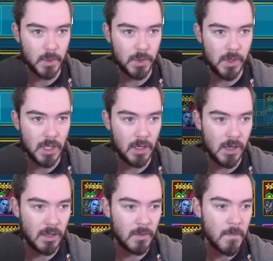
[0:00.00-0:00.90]
We'll throw that
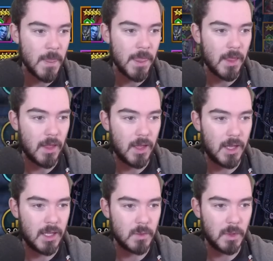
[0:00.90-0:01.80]
on,
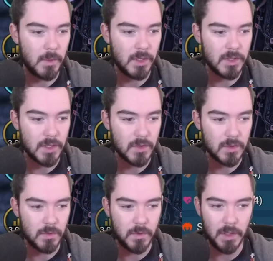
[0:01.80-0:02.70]
and we will
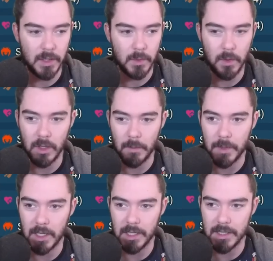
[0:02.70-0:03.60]
just fully roll up
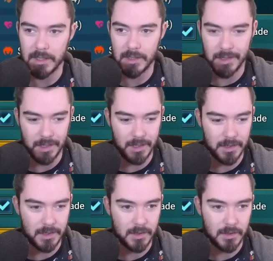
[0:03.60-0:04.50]
at least
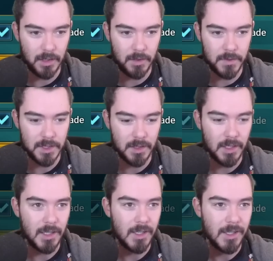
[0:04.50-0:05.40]
these gloves
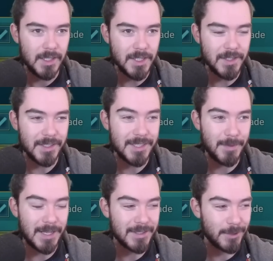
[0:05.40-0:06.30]
oh,
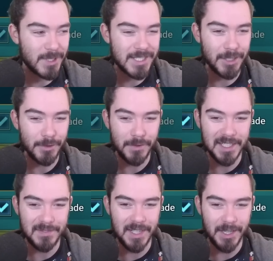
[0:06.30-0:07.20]
spending so much silver for
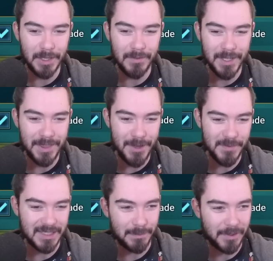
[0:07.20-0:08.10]
this video. Give it a
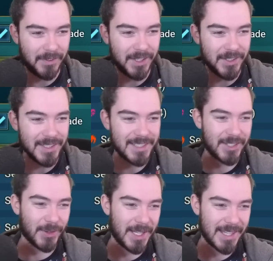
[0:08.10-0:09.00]
thumbs up if you
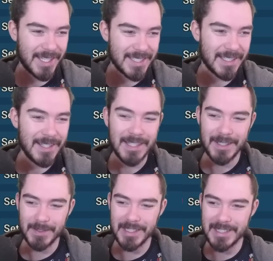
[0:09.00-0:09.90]
enjoy this,
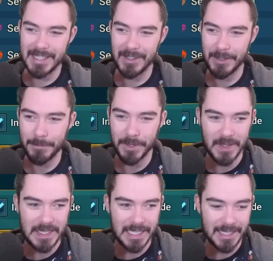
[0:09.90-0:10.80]
this gearing
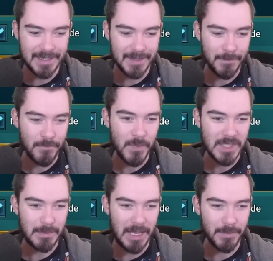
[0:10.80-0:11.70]
process.
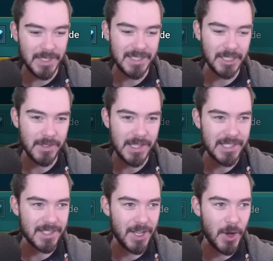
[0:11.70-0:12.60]
Spending my silver.
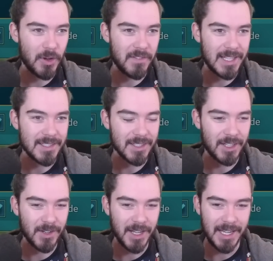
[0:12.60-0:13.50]
There's no events
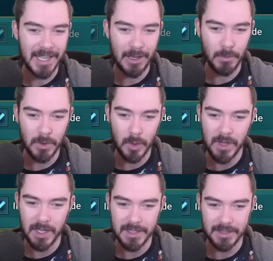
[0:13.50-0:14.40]
on right now, but we've
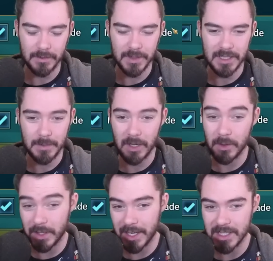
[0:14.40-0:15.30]
got silver to spare.
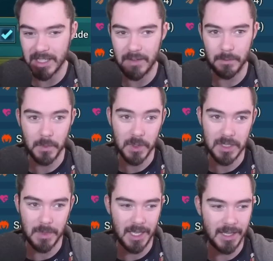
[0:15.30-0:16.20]
Oh, that actually gave him more
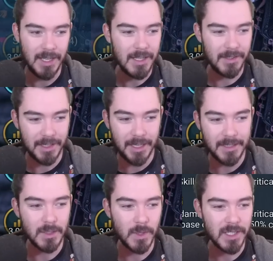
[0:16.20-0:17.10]
speed. Hey, look, that
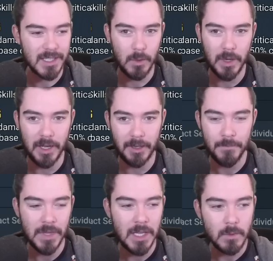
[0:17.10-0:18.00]
actually works out
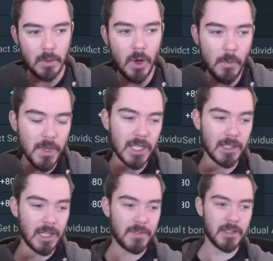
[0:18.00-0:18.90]
well. We won't put
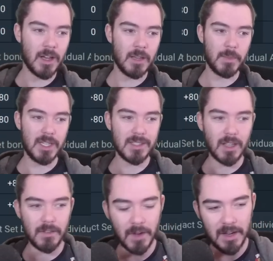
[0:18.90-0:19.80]
glyphs on, but he's
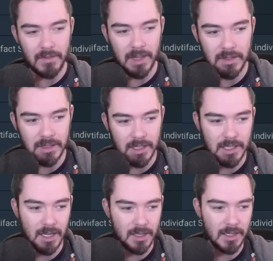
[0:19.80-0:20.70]
got 5,000
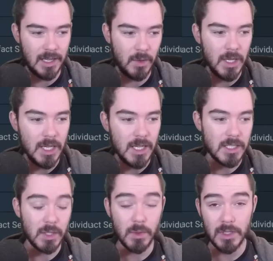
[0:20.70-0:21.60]
attack now.
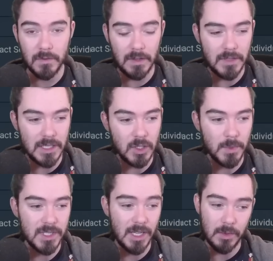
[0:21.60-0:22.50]

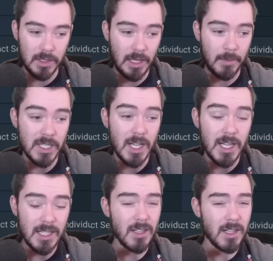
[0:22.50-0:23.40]
252% crit damage.
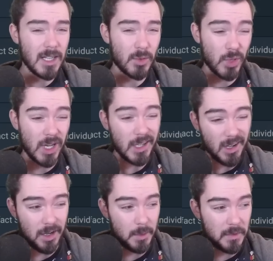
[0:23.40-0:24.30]
He's going to hit really
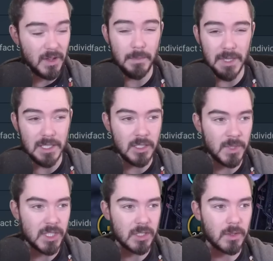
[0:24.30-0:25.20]
hard. We've got a bit too
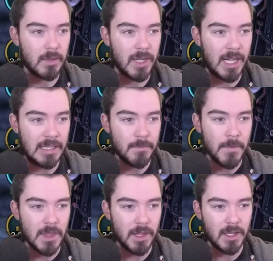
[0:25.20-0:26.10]
much crit rate.
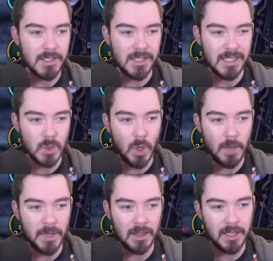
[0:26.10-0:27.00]
Like I said,
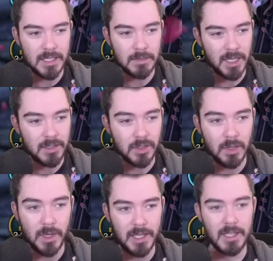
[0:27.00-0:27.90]
swapping this mastery
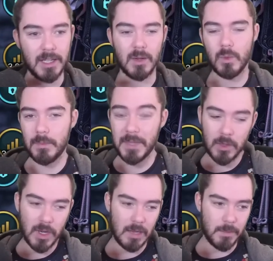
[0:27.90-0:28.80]
right here would be
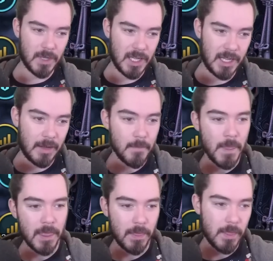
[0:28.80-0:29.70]
great. But hey,
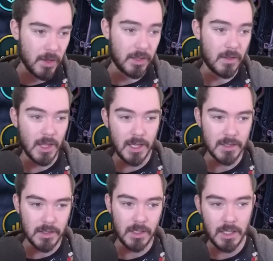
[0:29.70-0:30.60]
look,
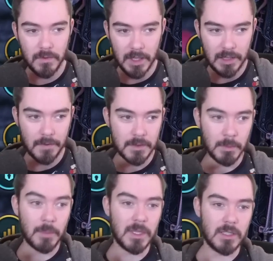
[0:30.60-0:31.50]
that's good. If I glyphed
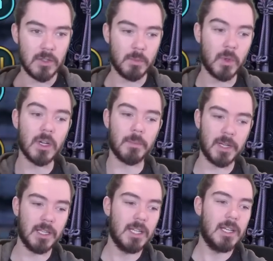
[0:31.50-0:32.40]
him up, he'd do more.
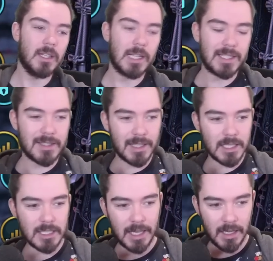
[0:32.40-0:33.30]
But let's,
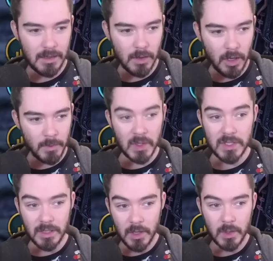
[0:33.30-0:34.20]
let's say
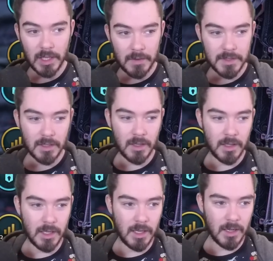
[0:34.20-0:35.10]
almost no glyphs on
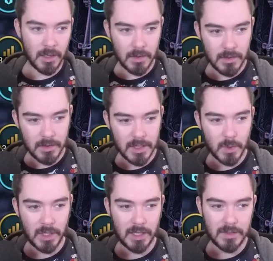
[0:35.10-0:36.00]
the gear. This
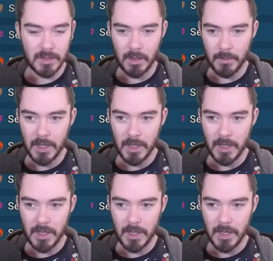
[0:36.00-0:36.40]
one has some.